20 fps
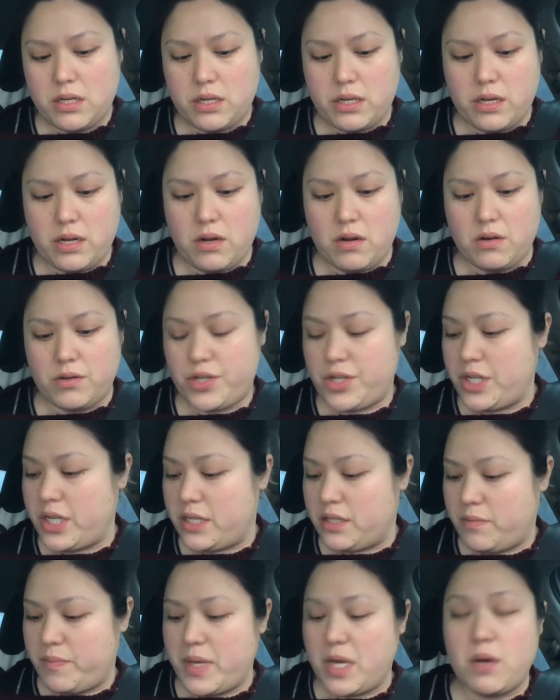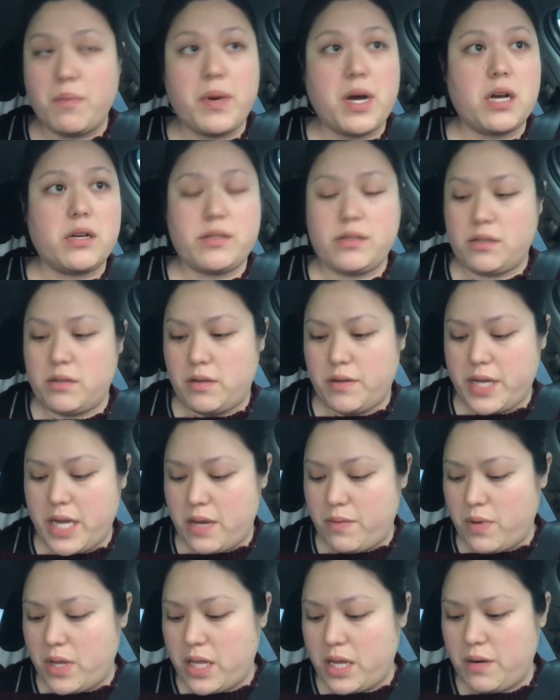Oh, she has a P.O. box.
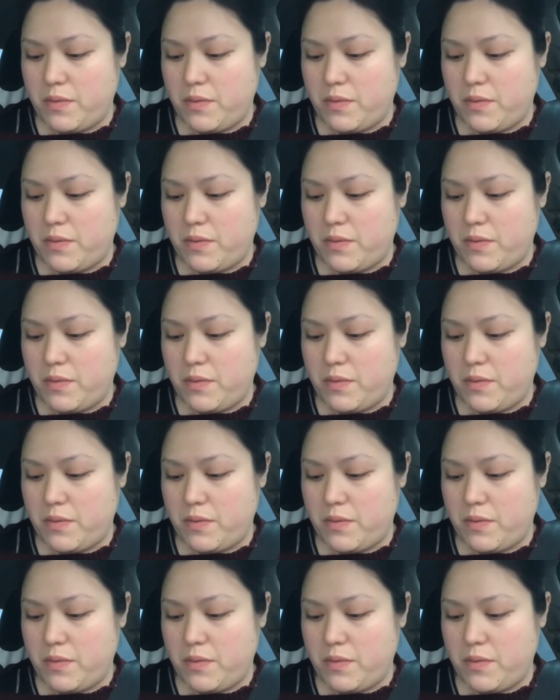Okay, well,